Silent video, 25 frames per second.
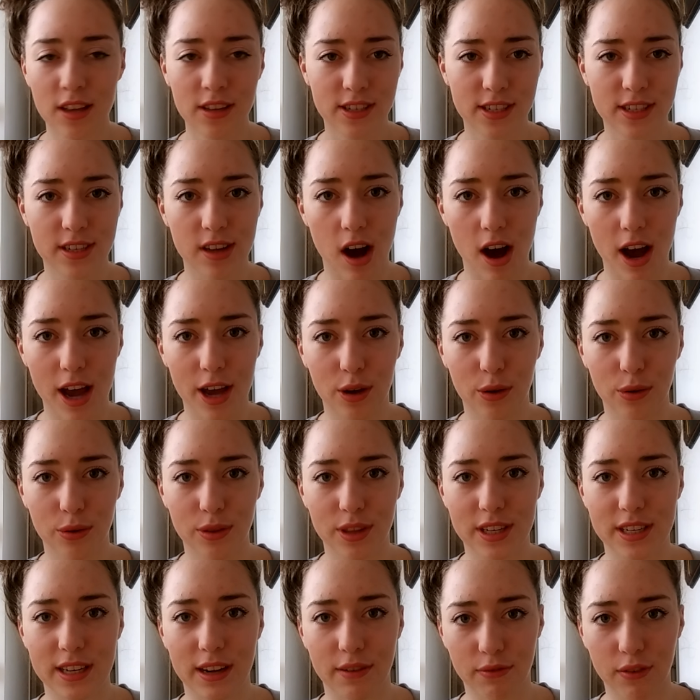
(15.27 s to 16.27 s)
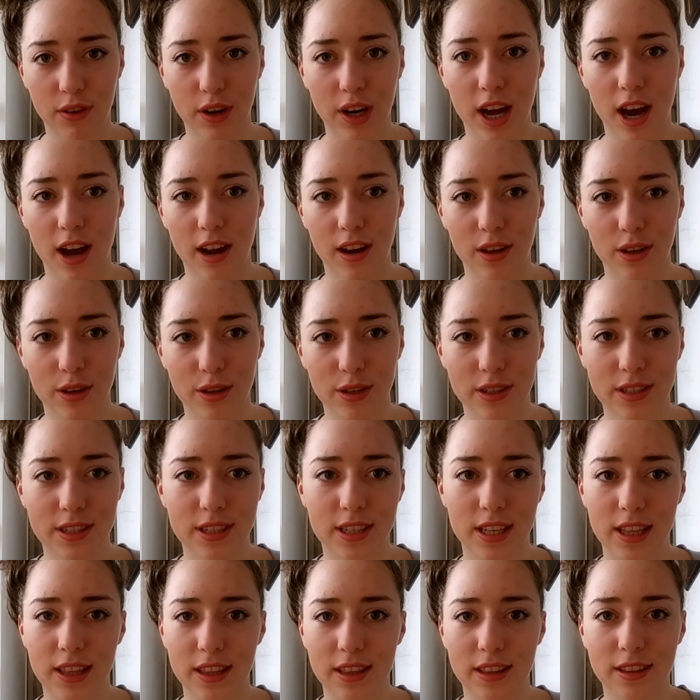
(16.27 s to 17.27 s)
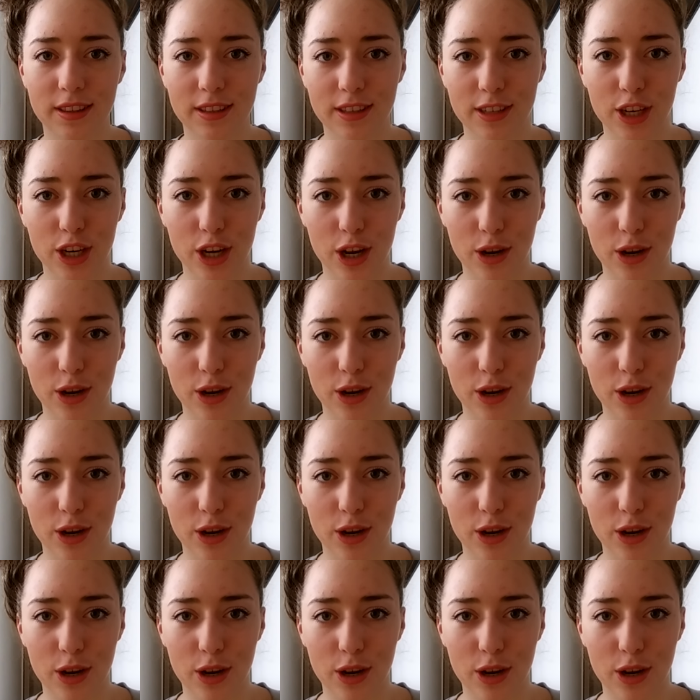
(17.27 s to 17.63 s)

style the different colours and,